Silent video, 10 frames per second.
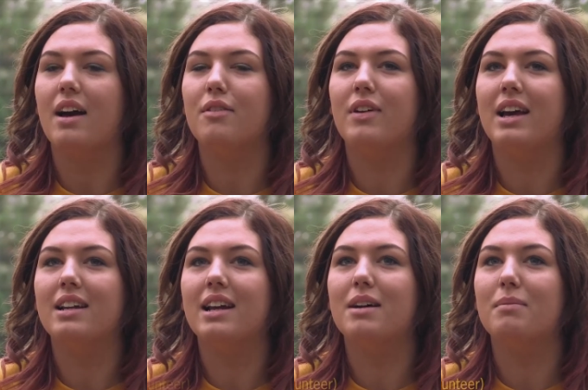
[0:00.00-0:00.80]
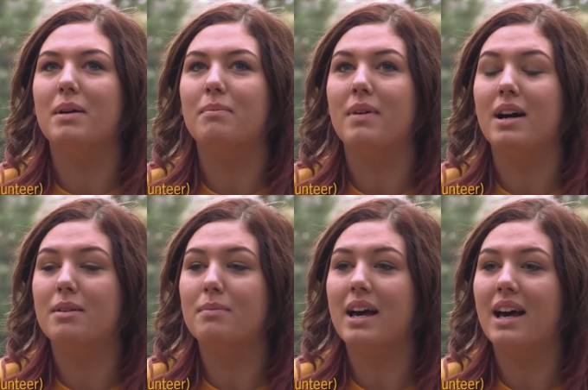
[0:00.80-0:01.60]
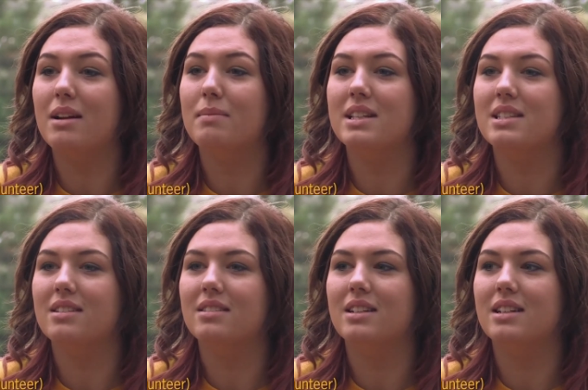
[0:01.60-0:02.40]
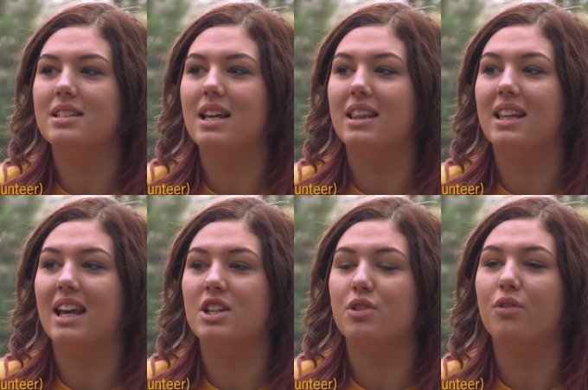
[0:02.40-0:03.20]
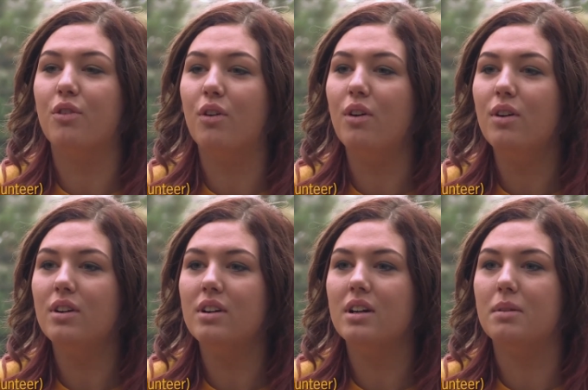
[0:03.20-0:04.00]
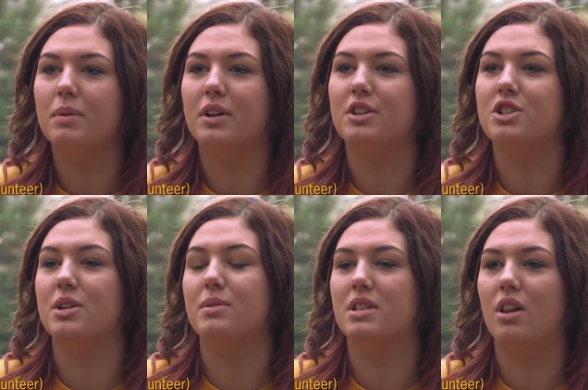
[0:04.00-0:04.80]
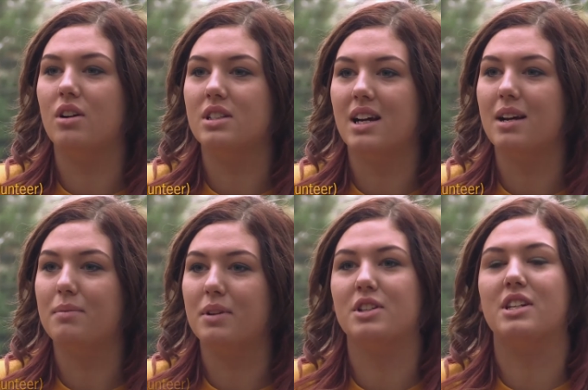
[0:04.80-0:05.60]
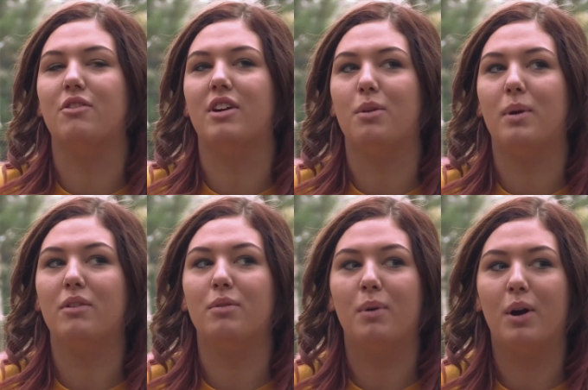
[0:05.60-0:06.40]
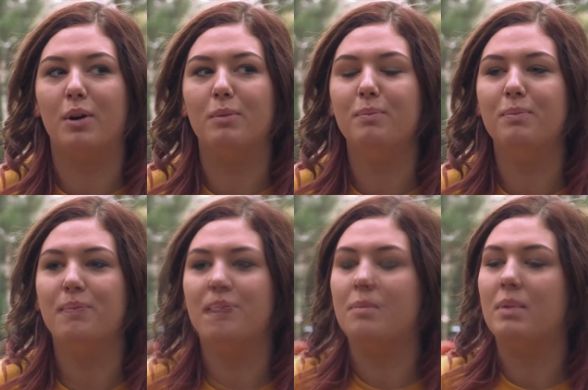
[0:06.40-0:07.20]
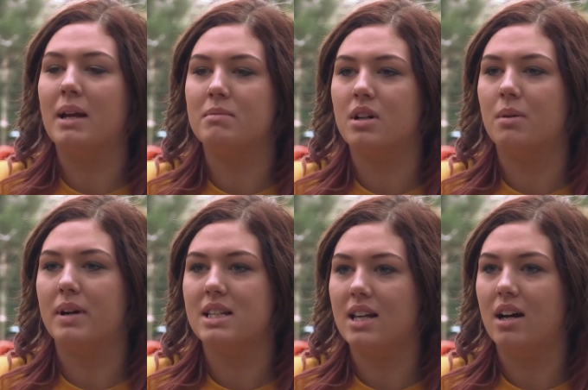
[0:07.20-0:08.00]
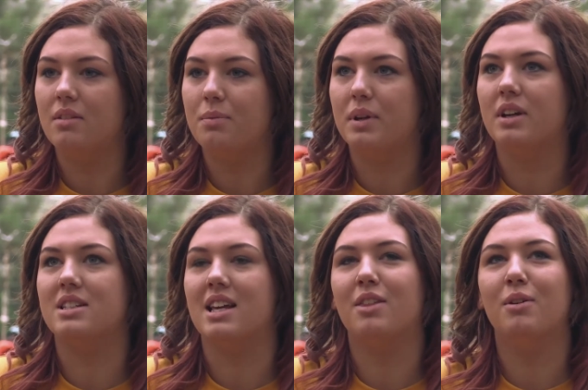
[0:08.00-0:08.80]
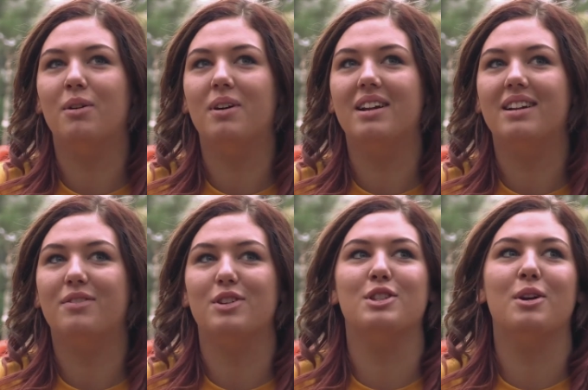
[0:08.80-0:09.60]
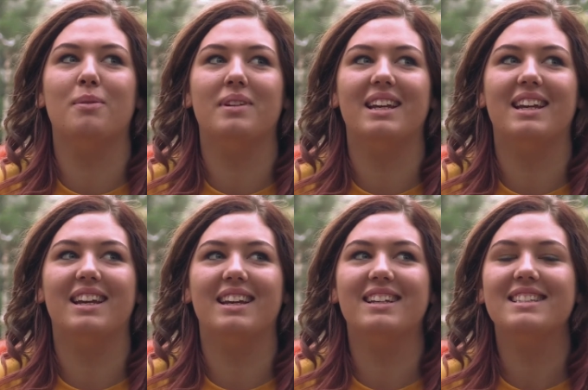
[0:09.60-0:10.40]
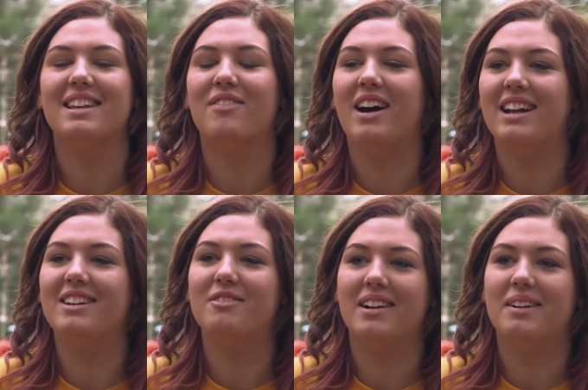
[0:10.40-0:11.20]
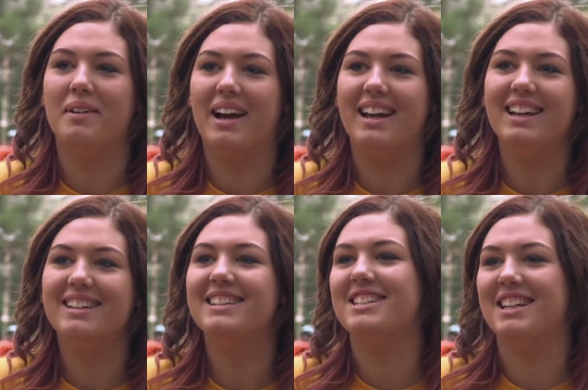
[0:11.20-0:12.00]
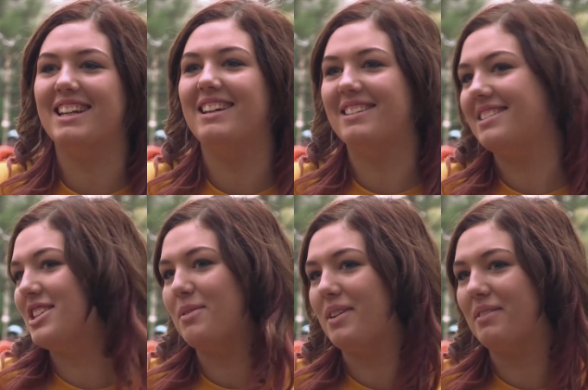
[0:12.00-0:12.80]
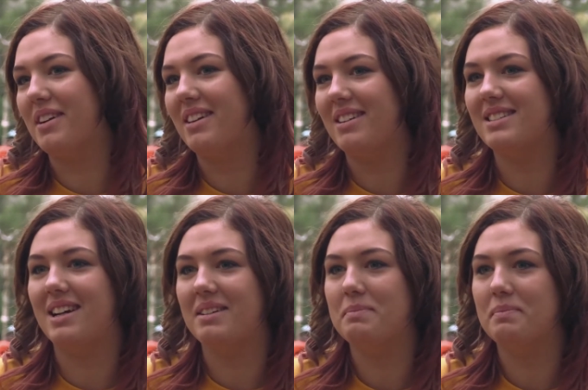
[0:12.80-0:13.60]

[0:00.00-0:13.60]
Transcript: I found out my mum had a mental illness at the age of 4 because she was locked up because I ran away from home. And I blamed it on myself because I thought for so many years, if I didn't run away, she wouldn't have got locked up.